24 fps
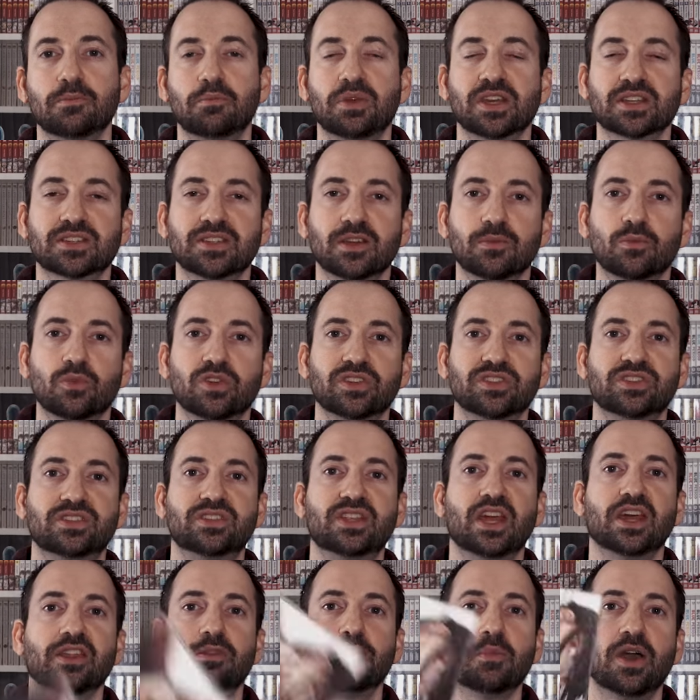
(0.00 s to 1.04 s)
I picked up with
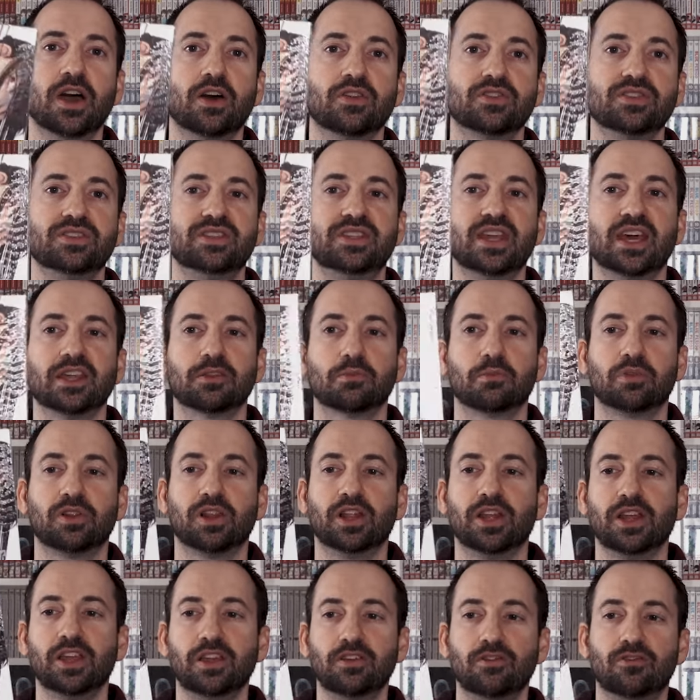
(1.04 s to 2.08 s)
Death Mountain Death
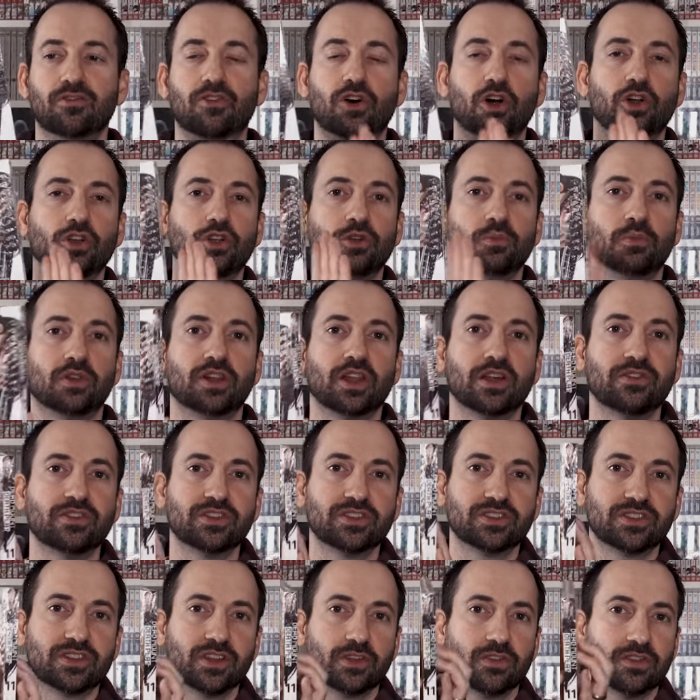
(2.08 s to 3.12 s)
Play, Volume 11,
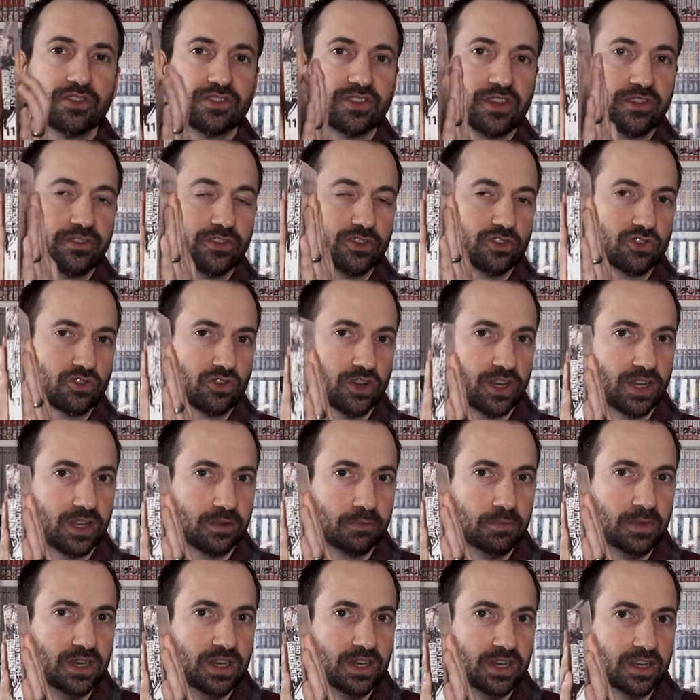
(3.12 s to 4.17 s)
still in its lovely
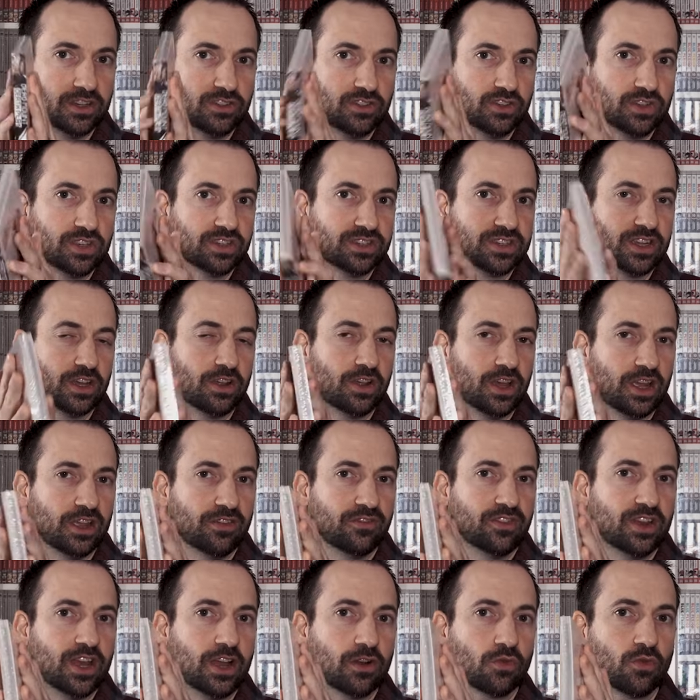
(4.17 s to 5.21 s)
shrink, meaning as you can tell, I
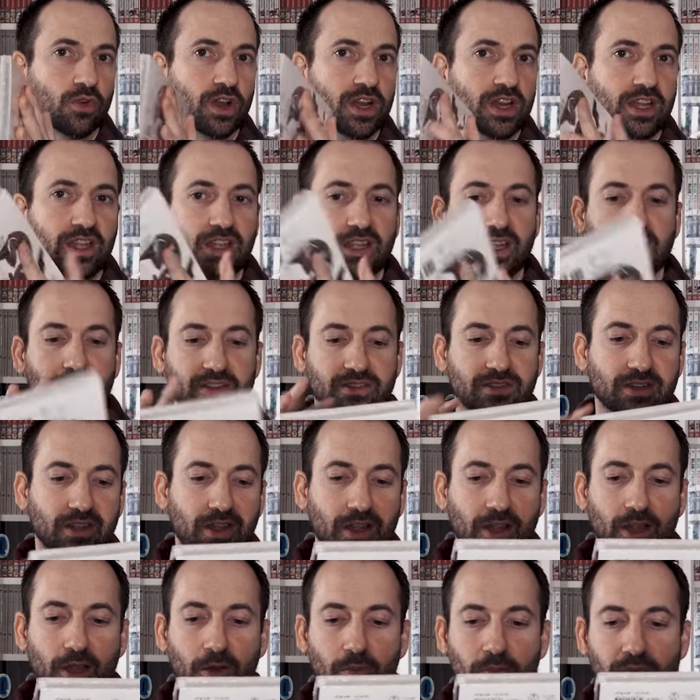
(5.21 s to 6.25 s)
have not read it yet.
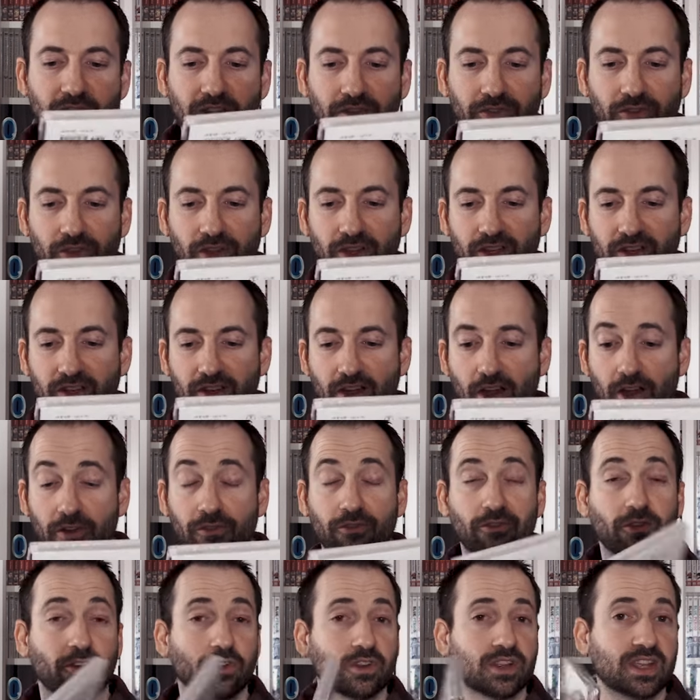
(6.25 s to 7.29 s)
Definitely not
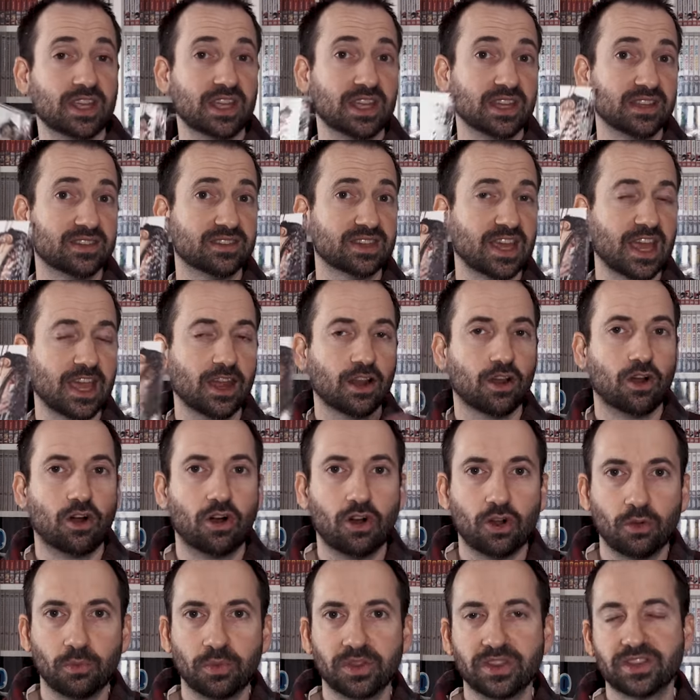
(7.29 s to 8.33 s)
for kids at
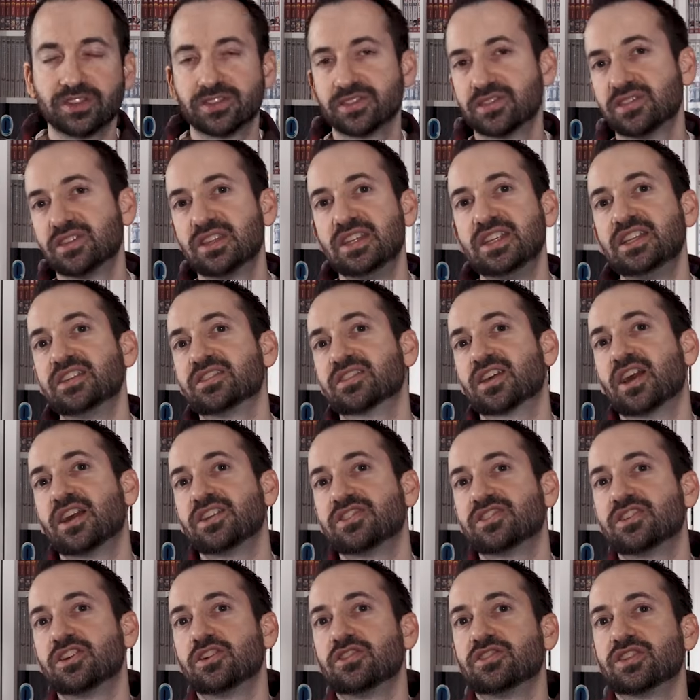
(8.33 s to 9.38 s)
all, but this is an
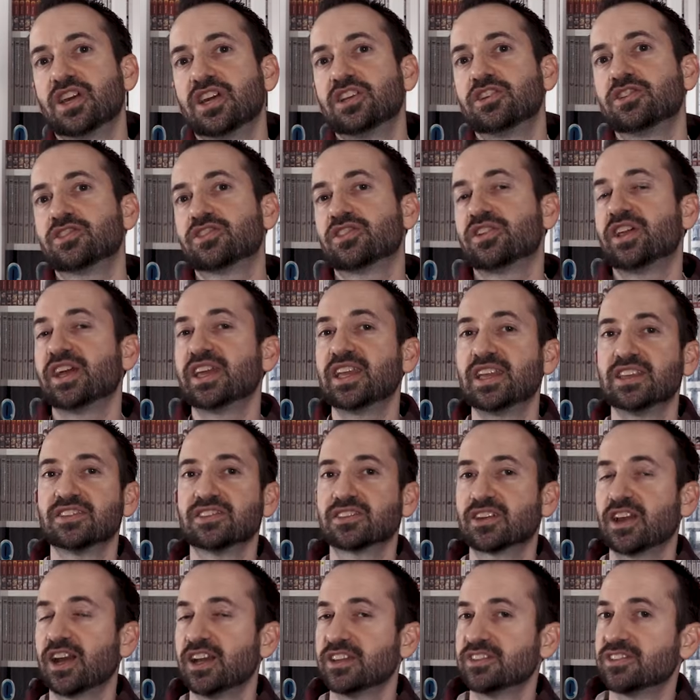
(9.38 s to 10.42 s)
isekai series. I just like
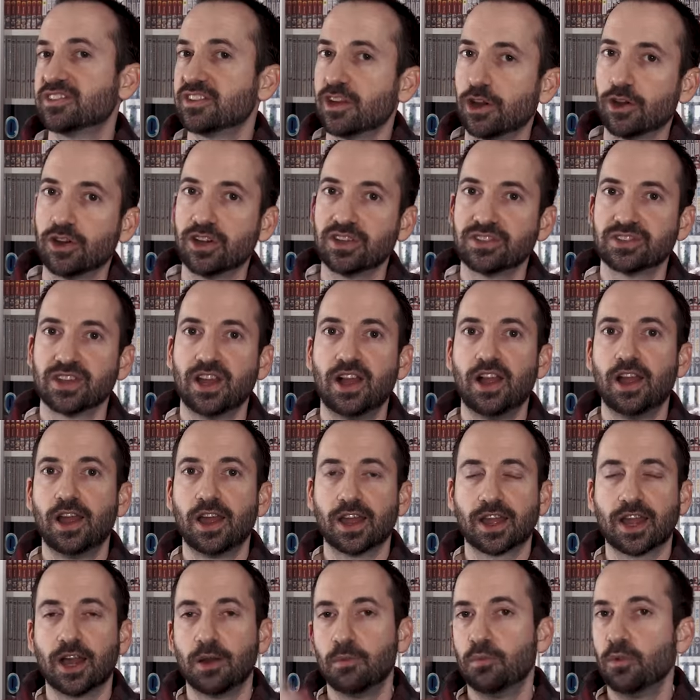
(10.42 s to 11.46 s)
isekai series.
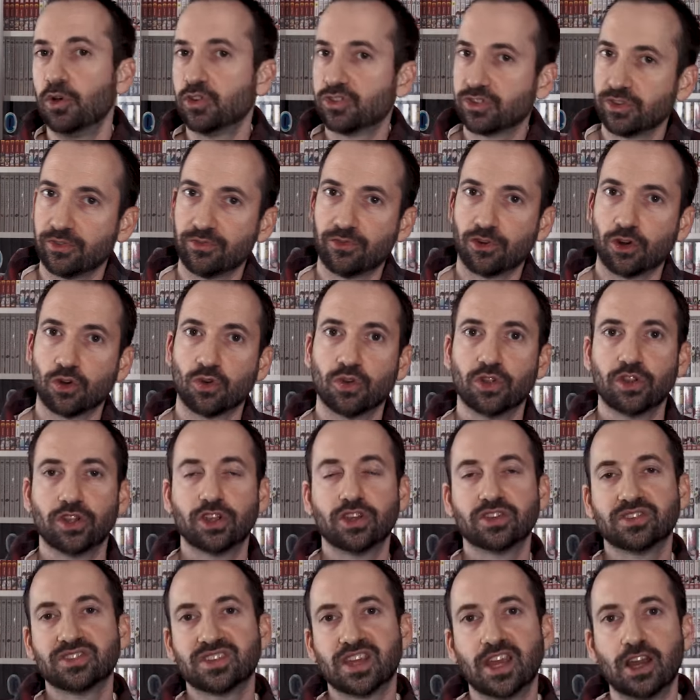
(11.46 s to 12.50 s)
I got most of them for a really
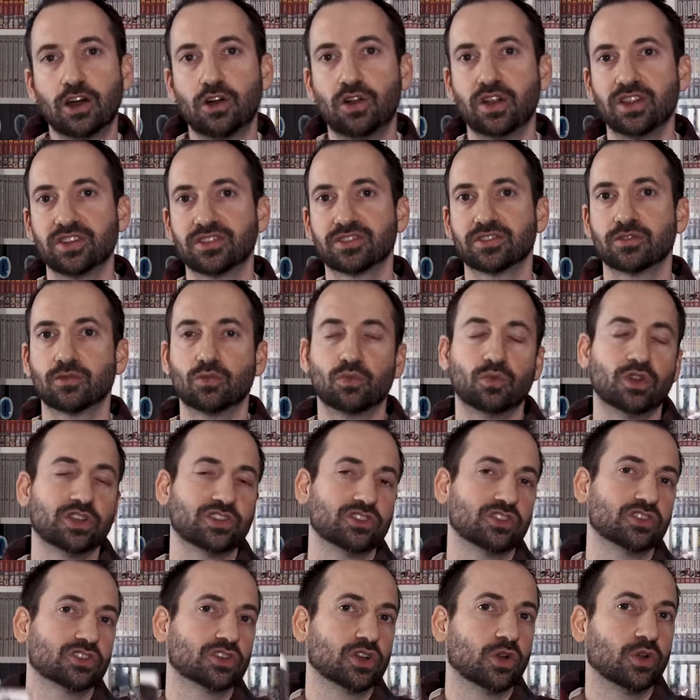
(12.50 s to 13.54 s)
good sale, and I,
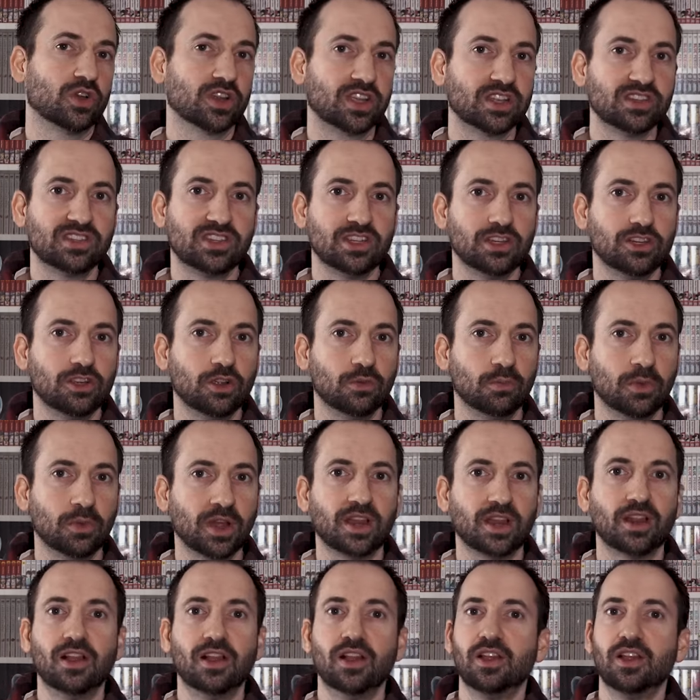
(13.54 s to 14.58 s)
let's just go and continue.
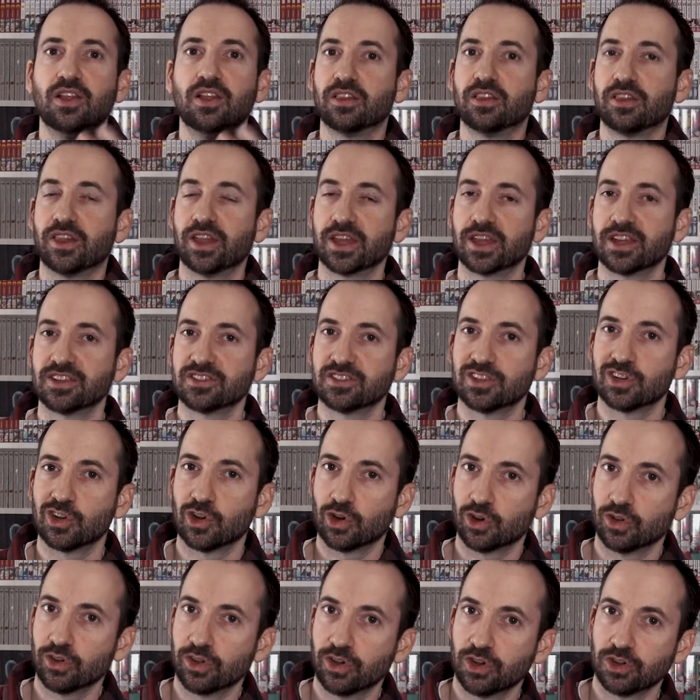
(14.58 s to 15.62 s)
But like I said
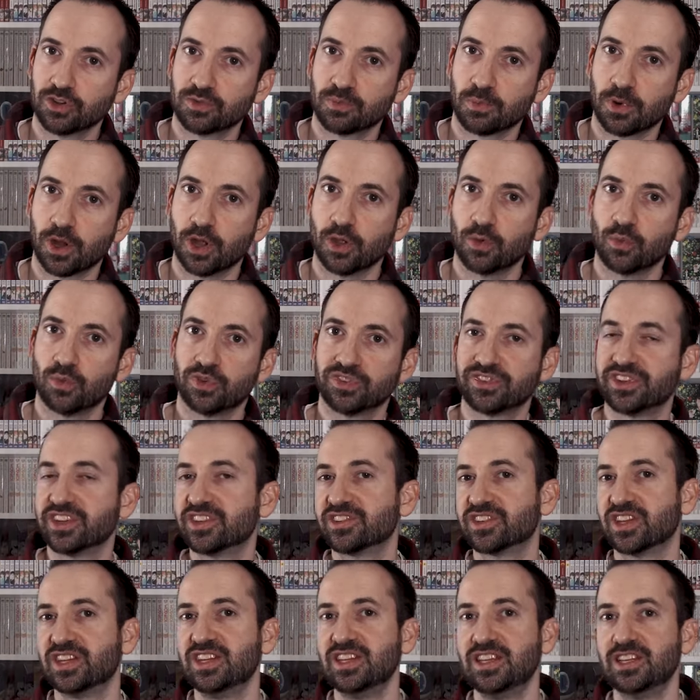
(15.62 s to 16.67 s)
earlier, it's probably one of those
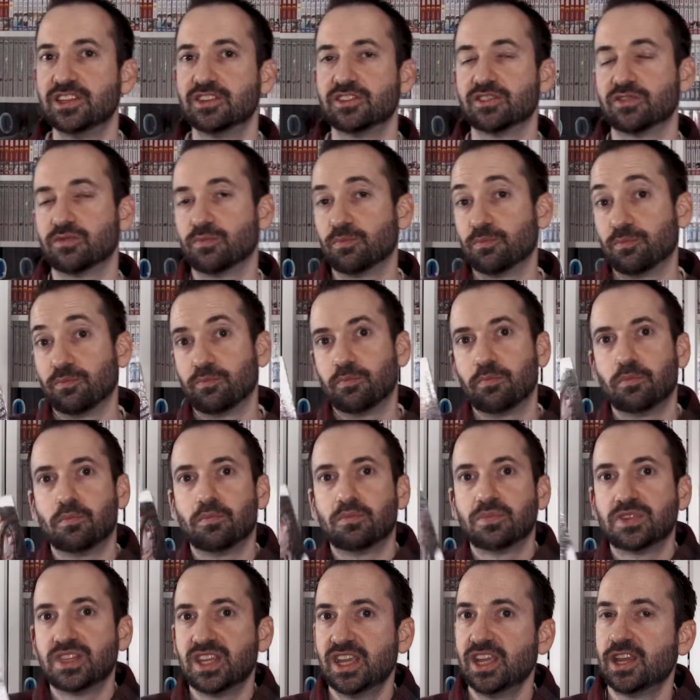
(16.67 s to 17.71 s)
things I need to
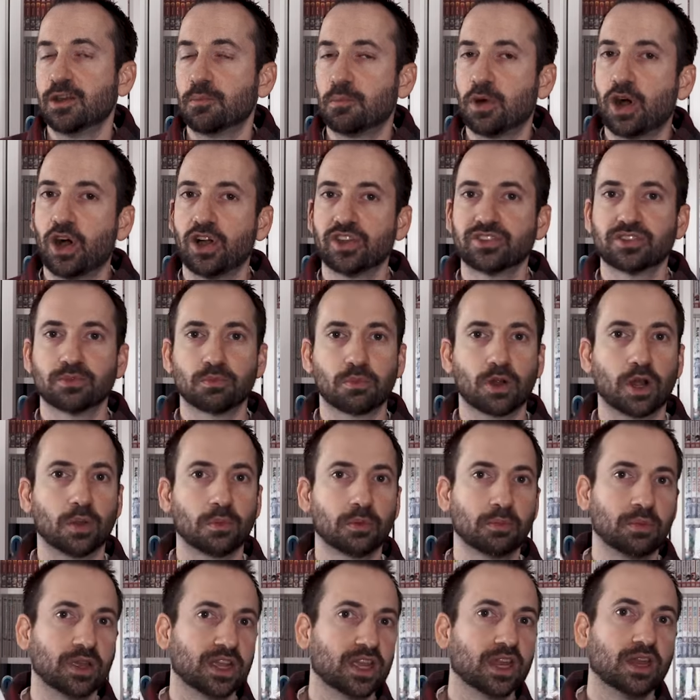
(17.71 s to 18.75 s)
take a pause and
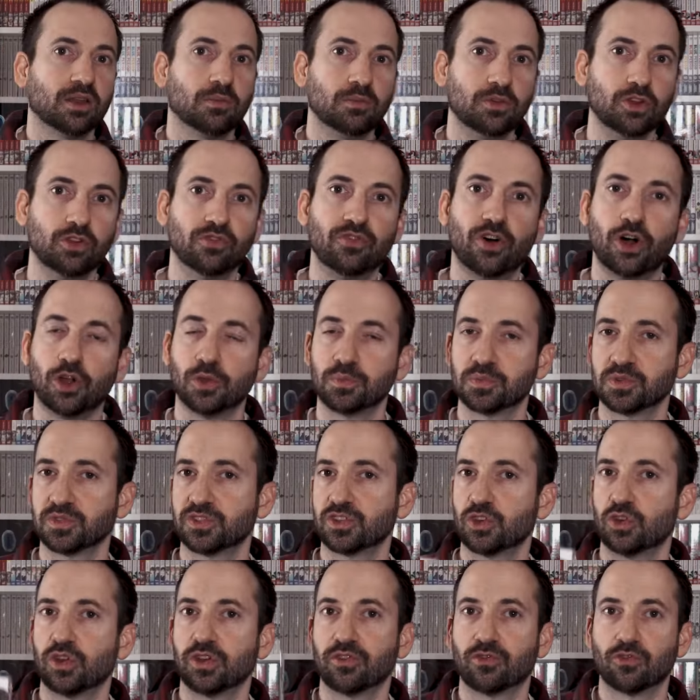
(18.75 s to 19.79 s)
probably picking up new volumes
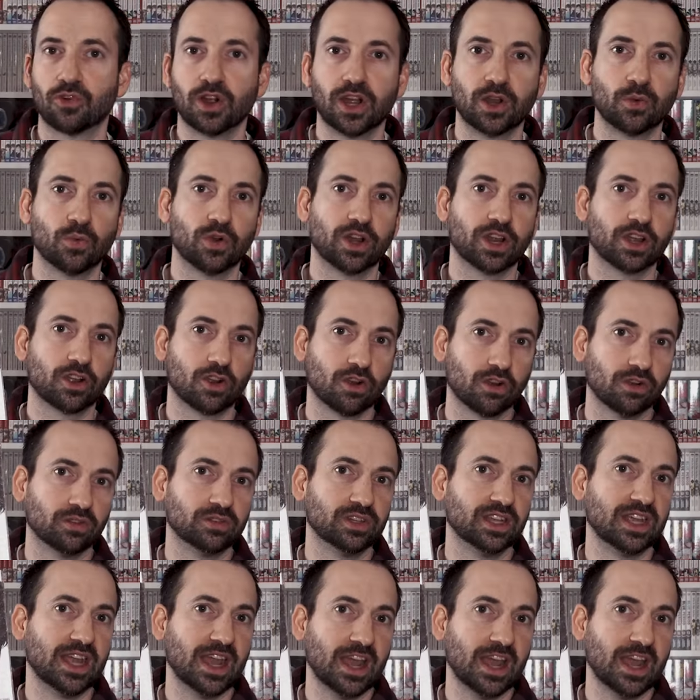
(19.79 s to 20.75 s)
until I've read what I currently